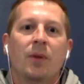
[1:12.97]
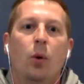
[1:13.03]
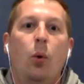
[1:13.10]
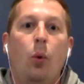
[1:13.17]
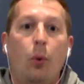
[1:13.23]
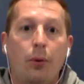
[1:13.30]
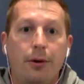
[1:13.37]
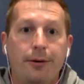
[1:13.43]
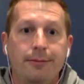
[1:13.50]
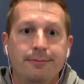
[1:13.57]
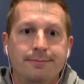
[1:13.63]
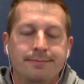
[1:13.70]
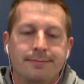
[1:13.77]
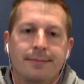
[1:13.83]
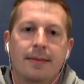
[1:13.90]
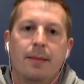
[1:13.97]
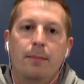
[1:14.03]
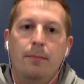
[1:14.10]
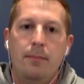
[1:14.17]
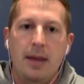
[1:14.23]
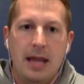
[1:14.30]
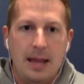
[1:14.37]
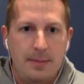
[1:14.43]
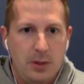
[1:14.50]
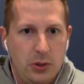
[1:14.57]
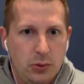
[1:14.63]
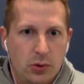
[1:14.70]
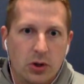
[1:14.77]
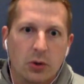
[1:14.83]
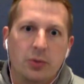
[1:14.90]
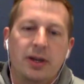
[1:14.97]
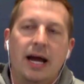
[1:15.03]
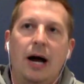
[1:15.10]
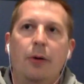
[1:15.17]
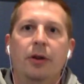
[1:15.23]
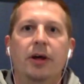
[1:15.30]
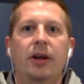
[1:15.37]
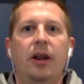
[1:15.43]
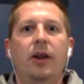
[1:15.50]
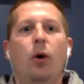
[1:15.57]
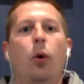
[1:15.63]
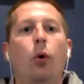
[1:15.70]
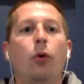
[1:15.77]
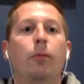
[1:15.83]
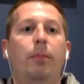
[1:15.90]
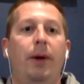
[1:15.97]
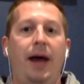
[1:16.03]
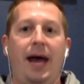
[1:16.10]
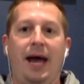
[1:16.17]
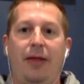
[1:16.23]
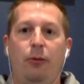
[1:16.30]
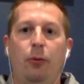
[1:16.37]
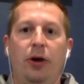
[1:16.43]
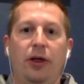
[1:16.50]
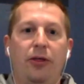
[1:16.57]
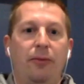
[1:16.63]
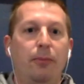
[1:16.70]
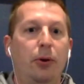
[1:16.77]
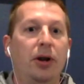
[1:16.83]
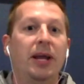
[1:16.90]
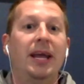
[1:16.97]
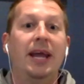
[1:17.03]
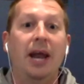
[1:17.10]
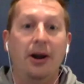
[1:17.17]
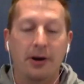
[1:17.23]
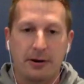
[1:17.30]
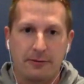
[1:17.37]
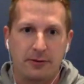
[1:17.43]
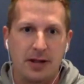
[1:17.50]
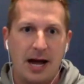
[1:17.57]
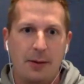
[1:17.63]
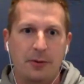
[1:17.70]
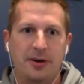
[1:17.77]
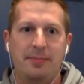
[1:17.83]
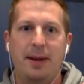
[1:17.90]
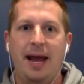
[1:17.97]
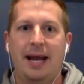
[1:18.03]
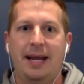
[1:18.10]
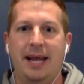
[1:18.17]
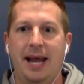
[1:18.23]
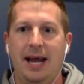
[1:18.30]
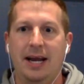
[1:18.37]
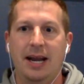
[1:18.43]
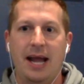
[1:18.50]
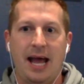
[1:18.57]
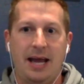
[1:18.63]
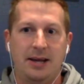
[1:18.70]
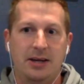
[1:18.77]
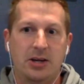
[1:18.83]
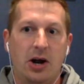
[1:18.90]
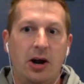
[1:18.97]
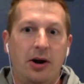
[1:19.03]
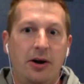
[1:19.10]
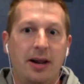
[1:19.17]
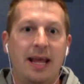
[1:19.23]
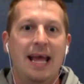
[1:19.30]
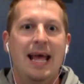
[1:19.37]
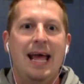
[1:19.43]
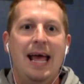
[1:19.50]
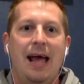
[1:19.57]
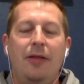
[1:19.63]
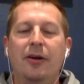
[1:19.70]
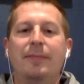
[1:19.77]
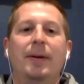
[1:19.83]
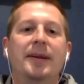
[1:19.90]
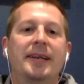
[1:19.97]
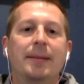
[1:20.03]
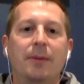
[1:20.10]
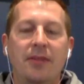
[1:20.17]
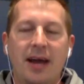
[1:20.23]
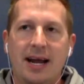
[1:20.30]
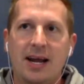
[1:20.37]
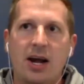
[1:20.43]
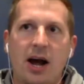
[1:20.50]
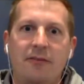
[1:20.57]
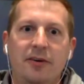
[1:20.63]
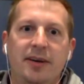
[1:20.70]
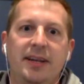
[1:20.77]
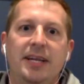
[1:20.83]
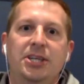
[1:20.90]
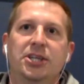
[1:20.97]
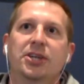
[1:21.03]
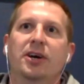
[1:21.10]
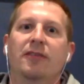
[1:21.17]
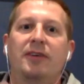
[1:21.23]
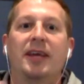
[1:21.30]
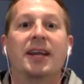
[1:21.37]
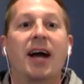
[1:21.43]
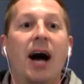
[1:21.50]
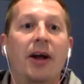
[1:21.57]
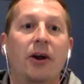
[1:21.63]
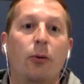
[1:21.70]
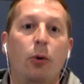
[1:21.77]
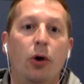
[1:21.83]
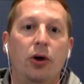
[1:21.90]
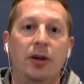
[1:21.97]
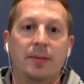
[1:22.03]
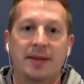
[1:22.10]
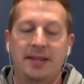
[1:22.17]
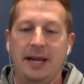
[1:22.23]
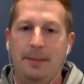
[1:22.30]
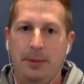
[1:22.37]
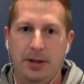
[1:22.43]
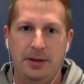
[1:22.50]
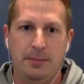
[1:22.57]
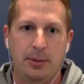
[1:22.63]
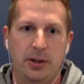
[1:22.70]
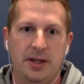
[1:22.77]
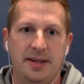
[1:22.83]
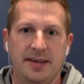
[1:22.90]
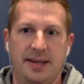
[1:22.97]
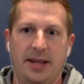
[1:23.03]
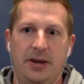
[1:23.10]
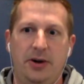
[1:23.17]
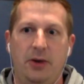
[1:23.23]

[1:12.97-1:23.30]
Or maybe you go down an old path with bringing Ereck Flowers back at, at guard and there's been some of that conversation of can Connor Williams step in and play center?